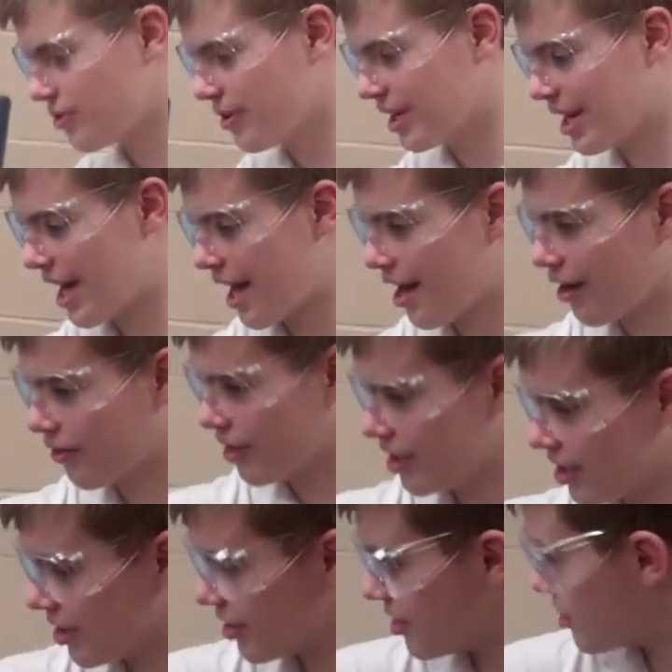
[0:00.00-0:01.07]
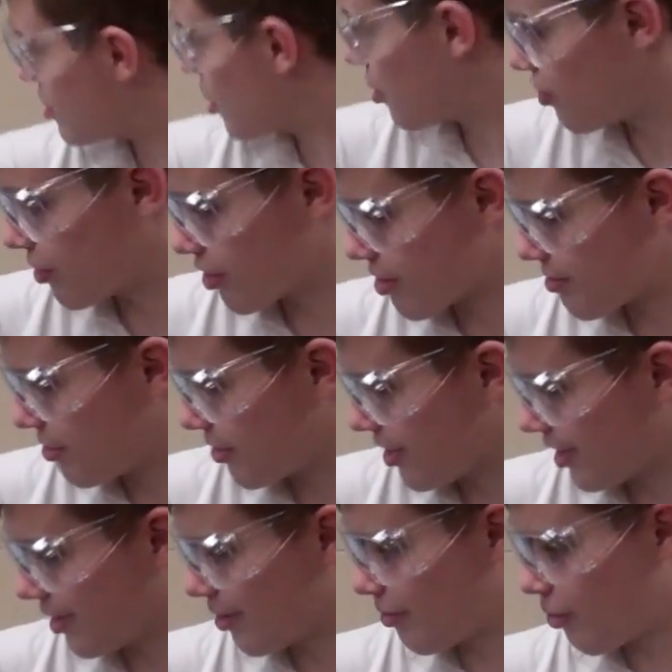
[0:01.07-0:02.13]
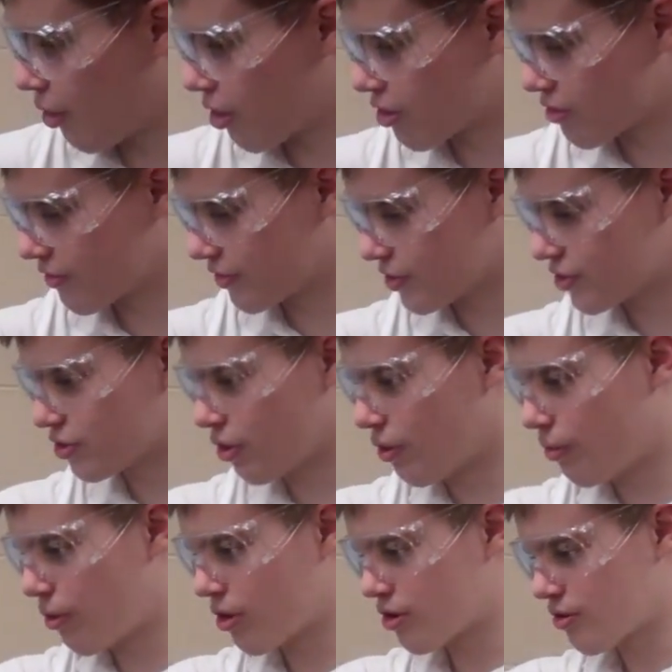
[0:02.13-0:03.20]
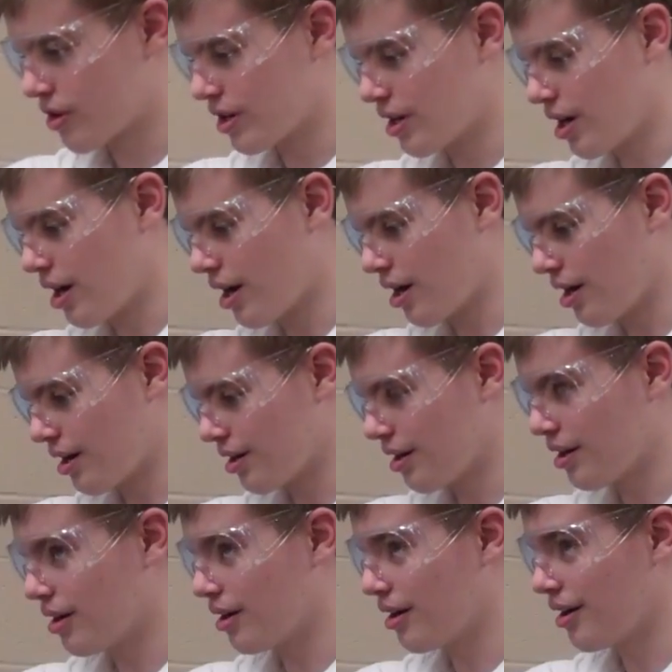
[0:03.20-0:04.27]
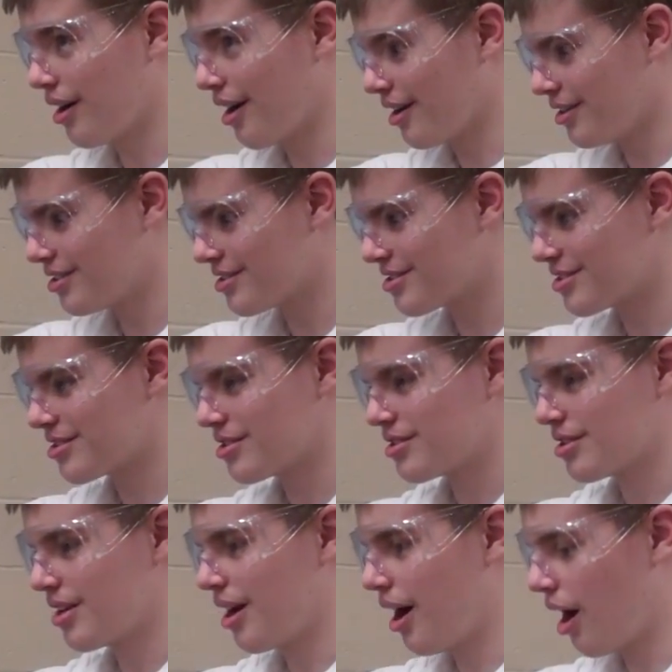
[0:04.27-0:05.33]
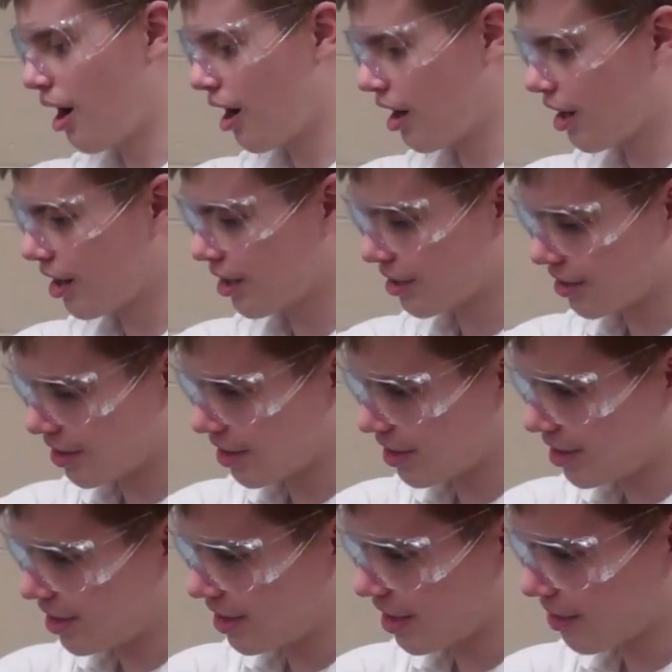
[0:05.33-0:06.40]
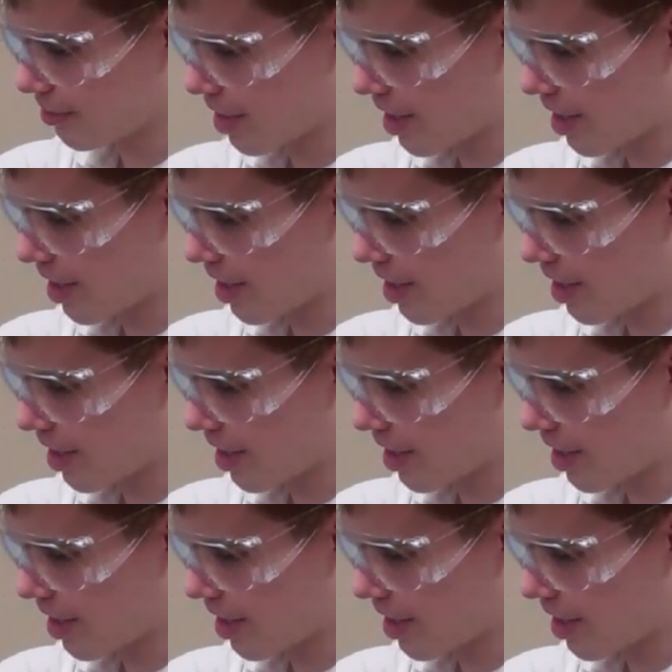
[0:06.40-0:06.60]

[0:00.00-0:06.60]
doing now is we're putting the water, the salt water and ice on the heating